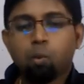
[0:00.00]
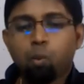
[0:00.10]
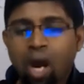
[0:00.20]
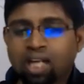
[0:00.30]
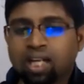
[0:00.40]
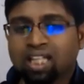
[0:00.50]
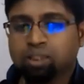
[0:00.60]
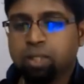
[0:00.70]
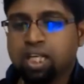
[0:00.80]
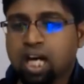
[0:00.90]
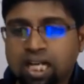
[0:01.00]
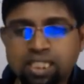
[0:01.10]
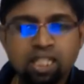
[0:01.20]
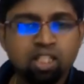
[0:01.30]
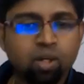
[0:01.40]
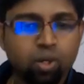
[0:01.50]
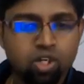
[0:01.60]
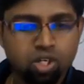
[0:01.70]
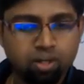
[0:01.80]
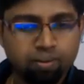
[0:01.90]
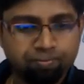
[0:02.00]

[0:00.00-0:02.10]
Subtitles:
What has been asked in the question?